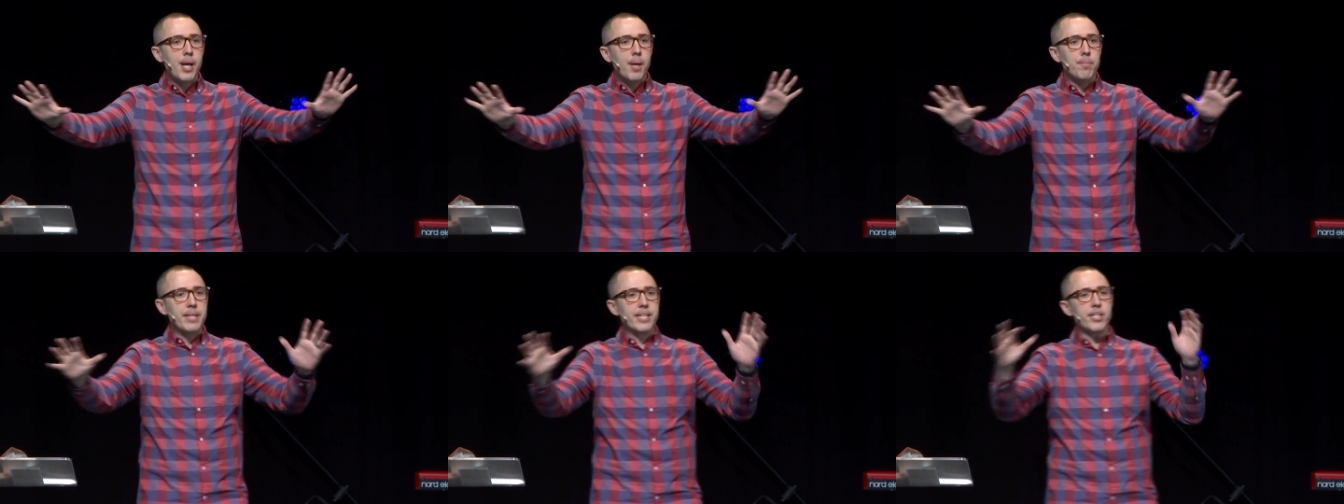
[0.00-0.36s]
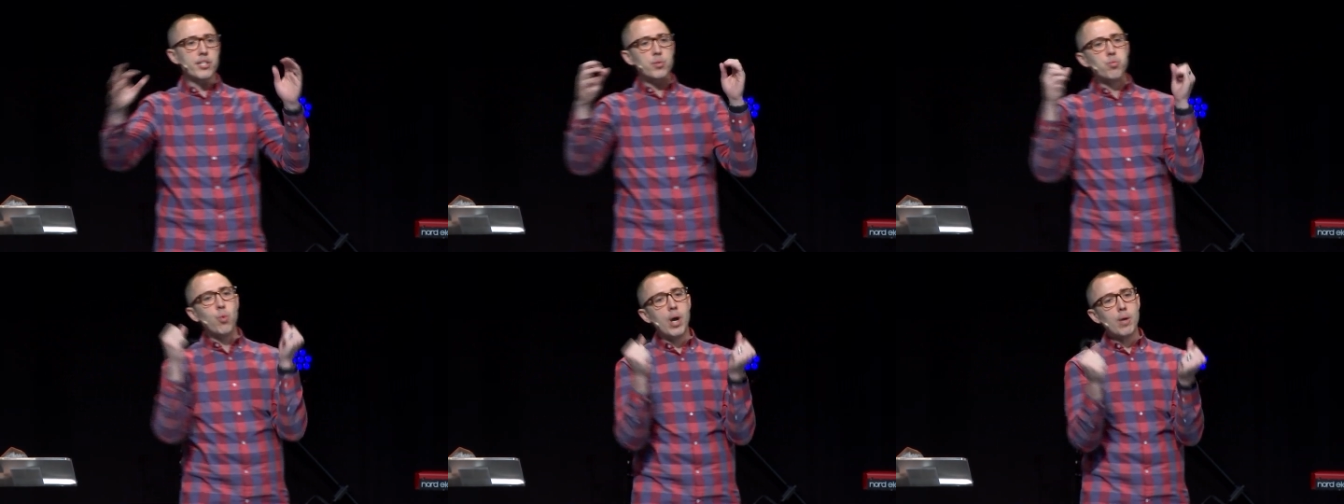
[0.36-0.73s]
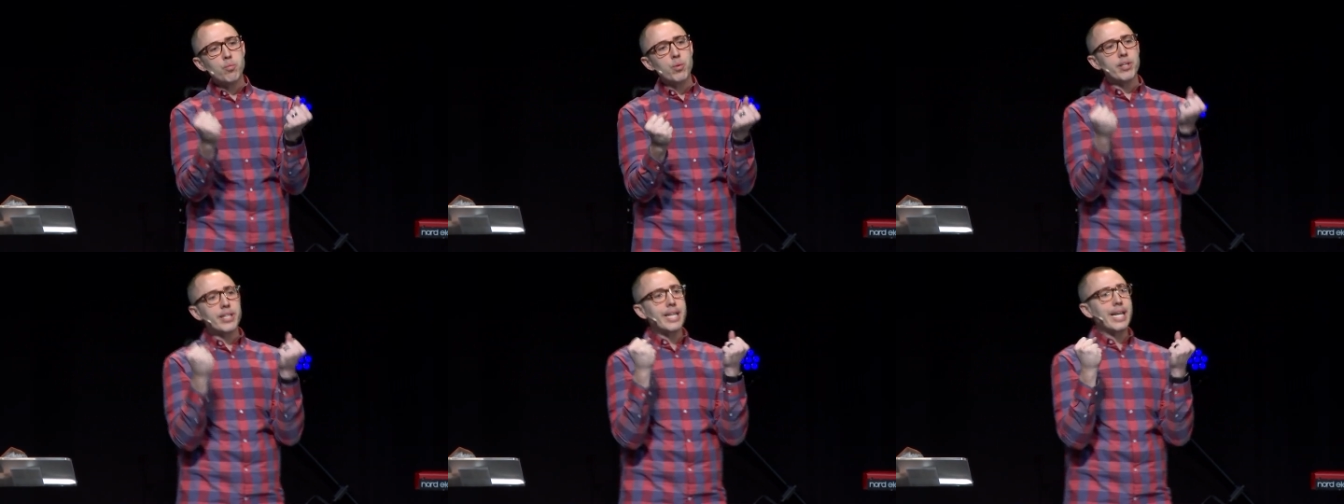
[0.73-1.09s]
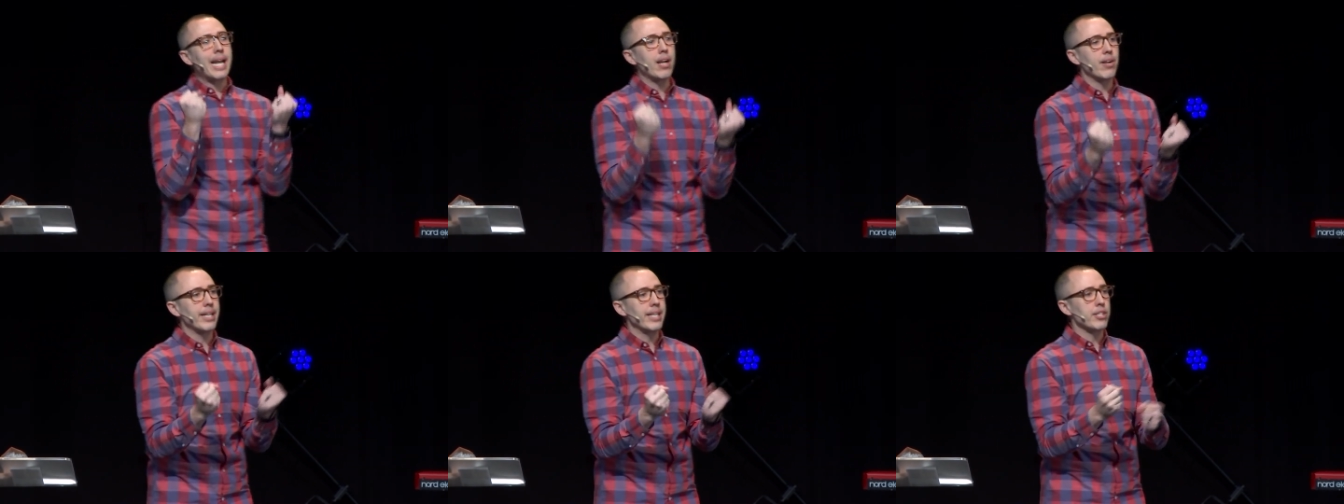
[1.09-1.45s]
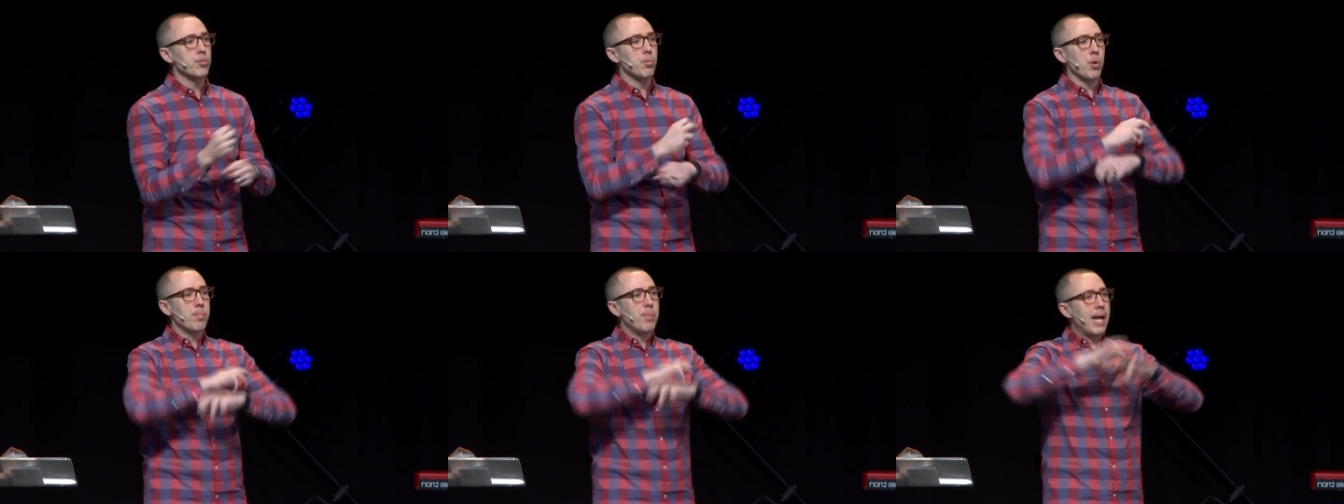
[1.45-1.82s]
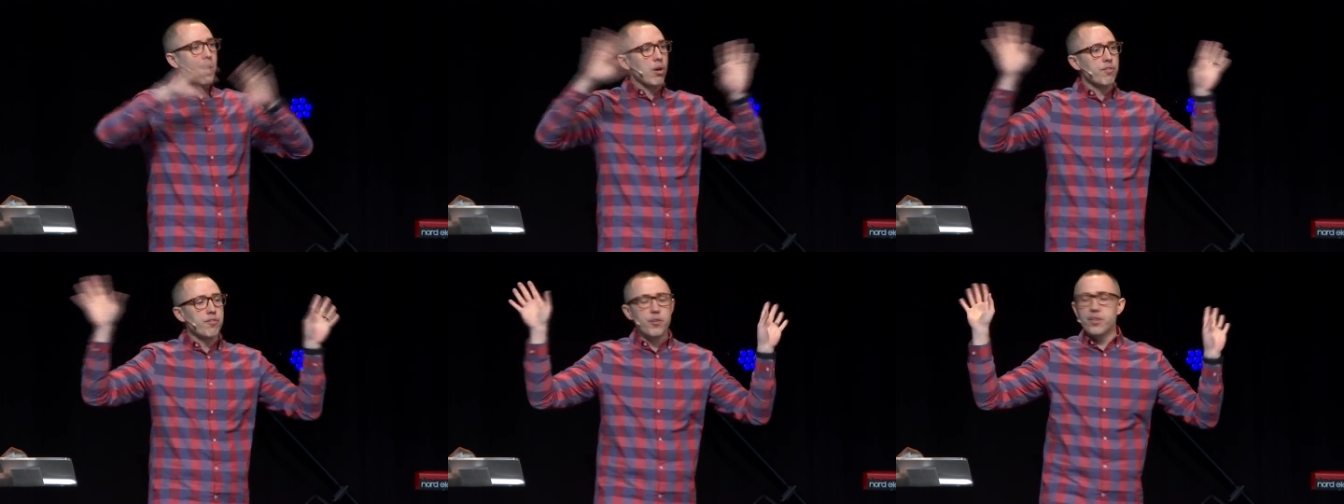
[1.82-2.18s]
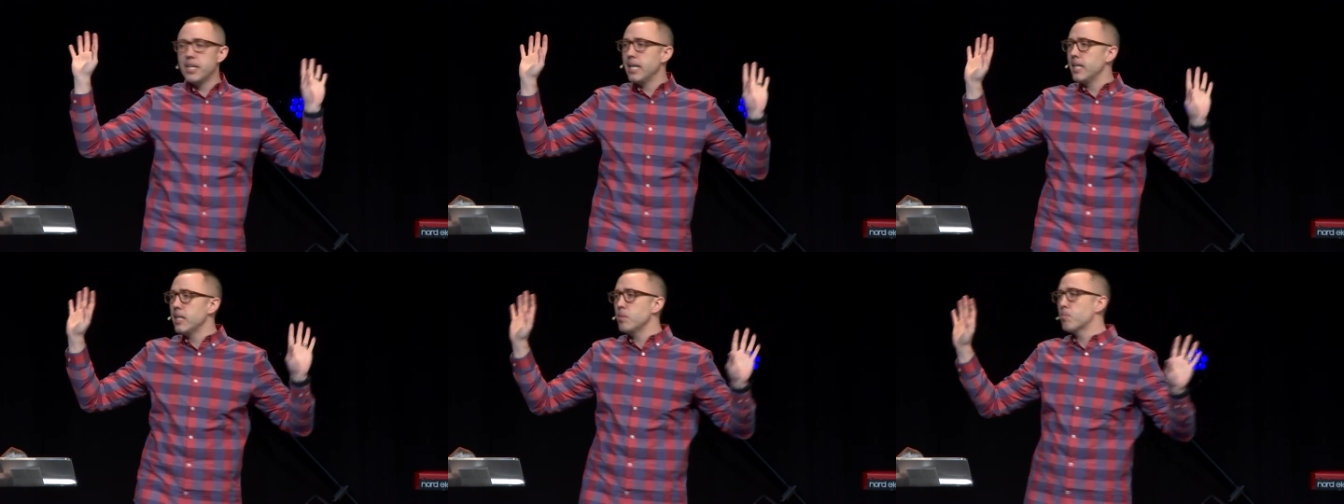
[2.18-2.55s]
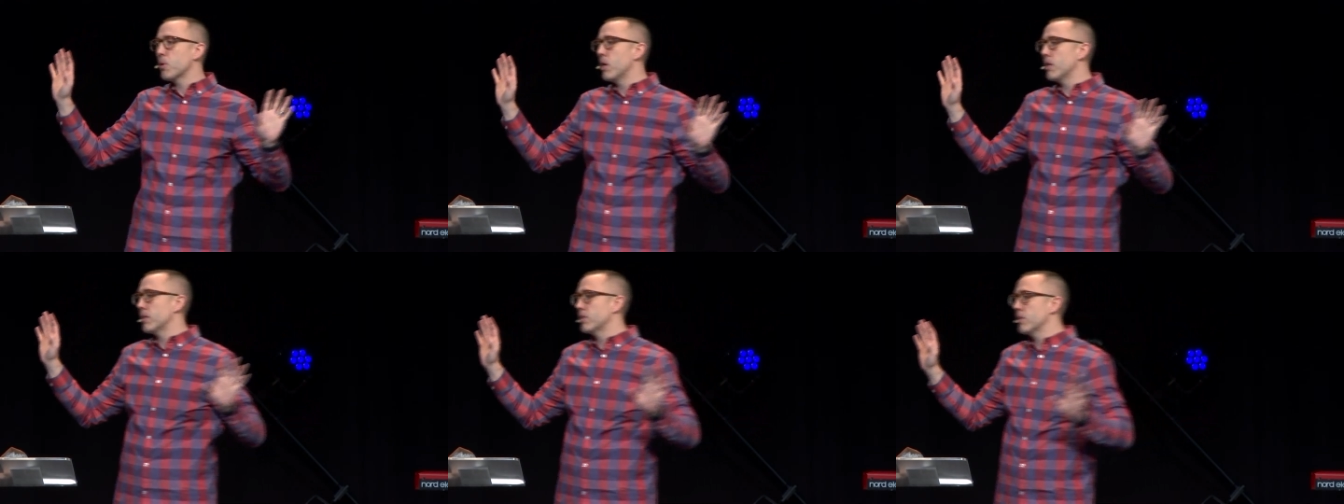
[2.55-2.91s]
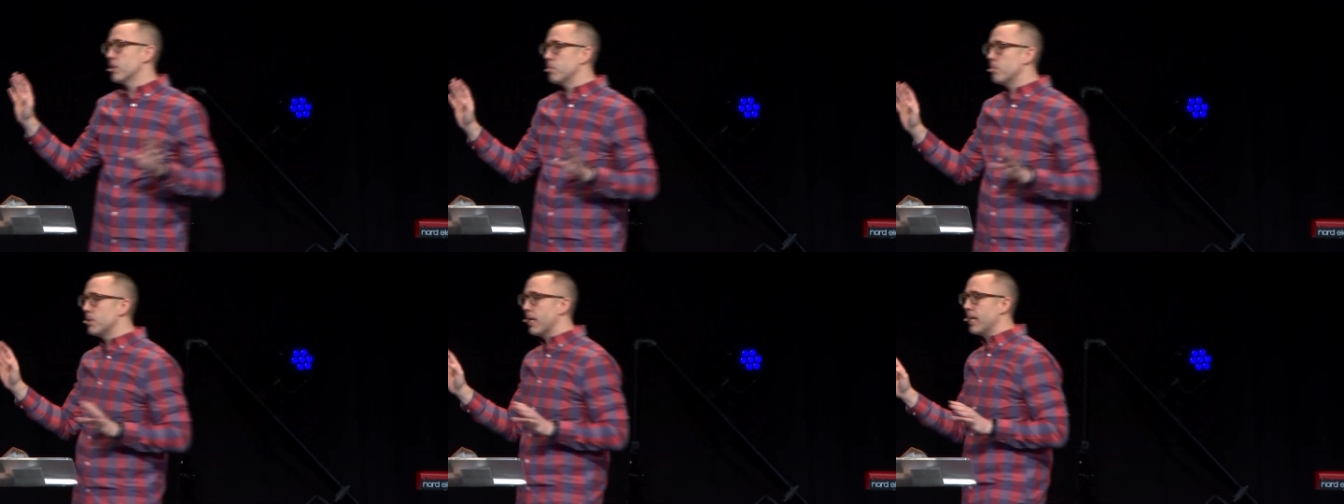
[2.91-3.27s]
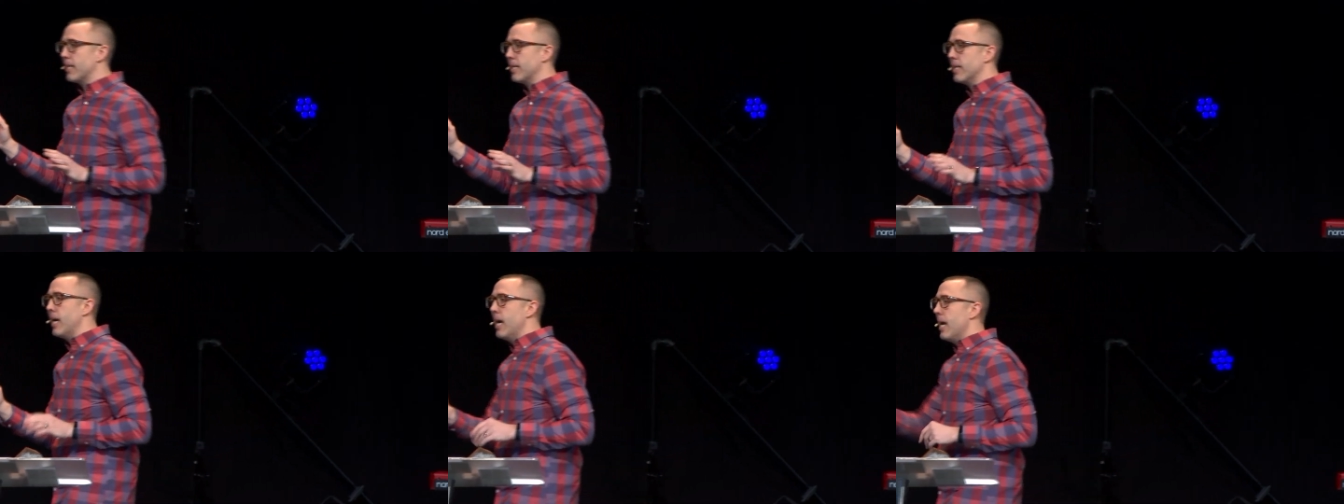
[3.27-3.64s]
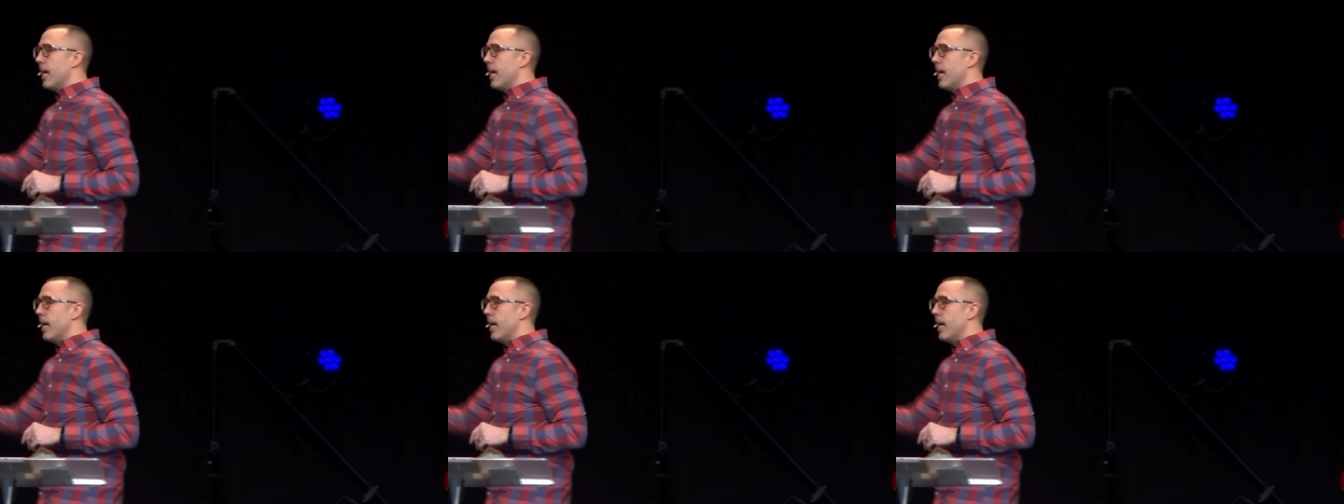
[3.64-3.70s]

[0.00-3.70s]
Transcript: because what we're carrying is more powerful than any product on the planet.